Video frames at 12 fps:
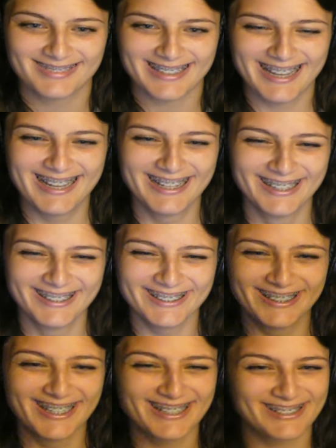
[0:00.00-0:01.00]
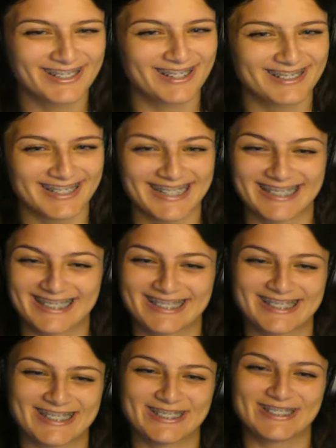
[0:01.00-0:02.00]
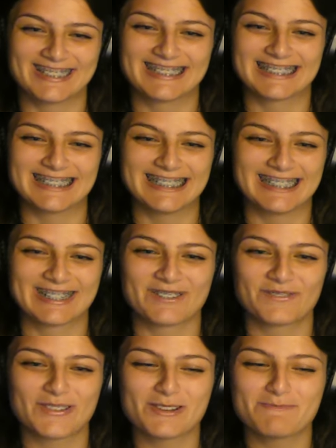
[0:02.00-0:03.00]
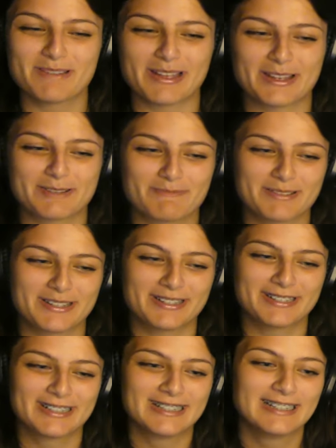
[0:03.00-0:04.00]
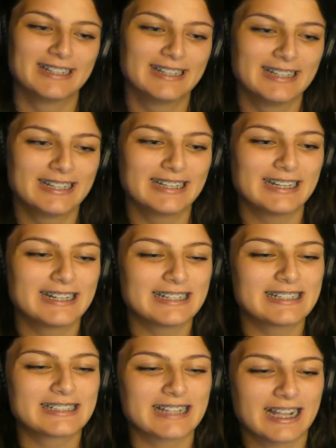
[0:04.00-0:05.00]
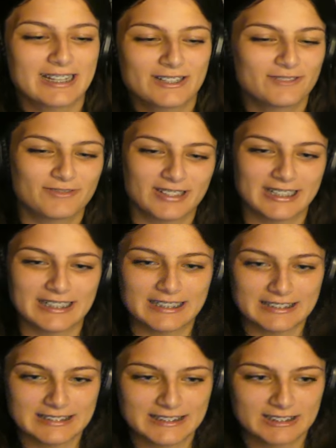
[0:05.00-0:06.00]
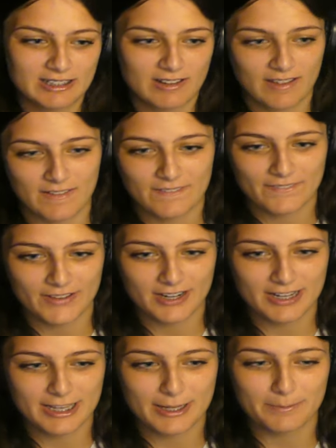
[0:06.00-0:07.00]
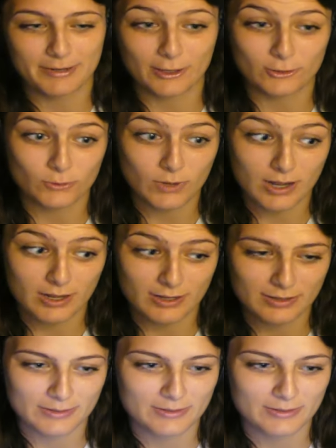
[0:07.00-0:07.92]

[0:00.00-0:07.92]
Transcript: He's not taking this seriously, and I feel bad, but it is kind of like funny, but also not.